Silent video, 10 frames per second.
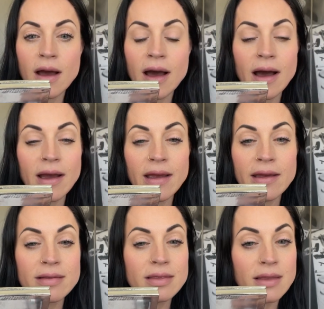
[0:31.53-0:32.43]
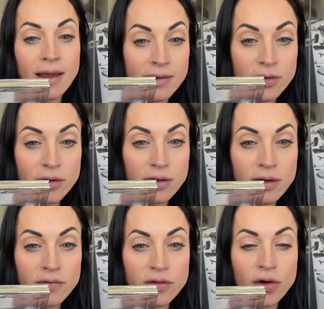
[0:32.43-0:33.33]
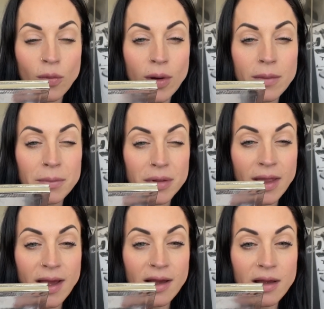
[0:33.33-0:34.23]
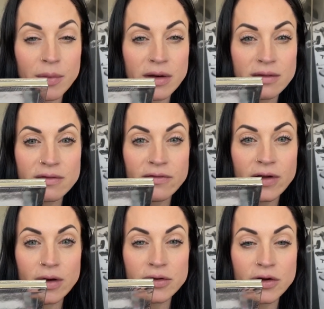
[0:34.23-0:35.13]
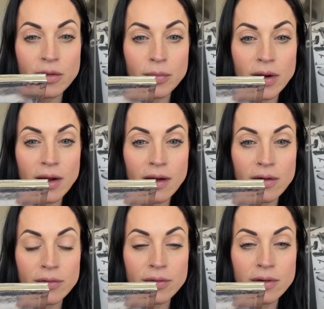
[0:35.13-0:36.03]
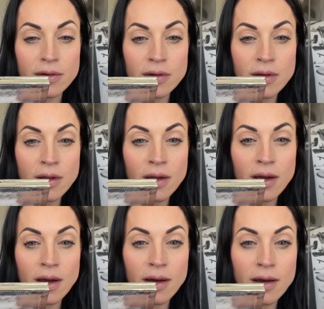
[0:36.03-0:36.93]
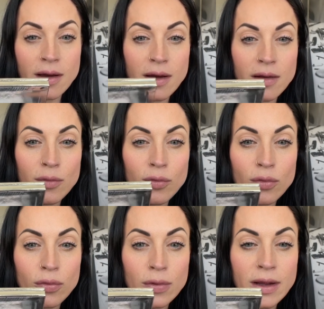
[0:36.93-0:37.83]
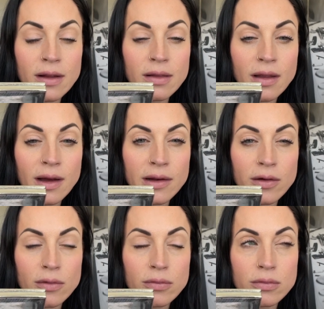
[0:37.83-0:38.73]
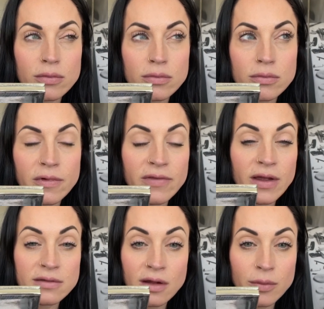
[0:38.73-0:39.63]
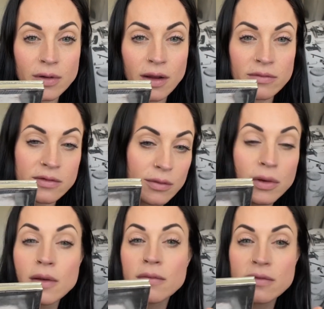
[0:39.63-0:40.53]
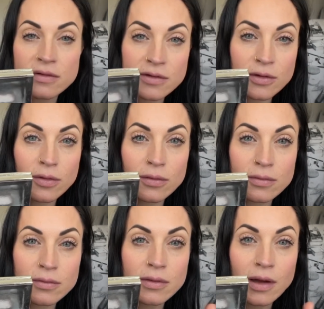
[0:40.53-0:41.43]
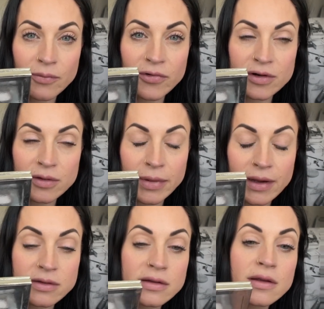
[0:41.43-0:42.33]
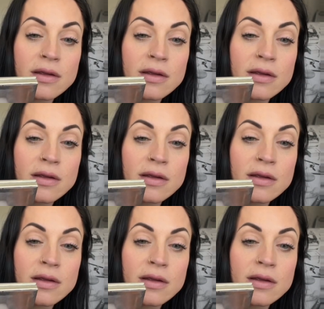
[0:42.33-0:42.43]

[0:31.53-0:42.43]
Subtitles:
Eyeliner, if you don't want it black, but it is a very dark brown. Rigeletto, if that's how you pronounce it. Still up for debate.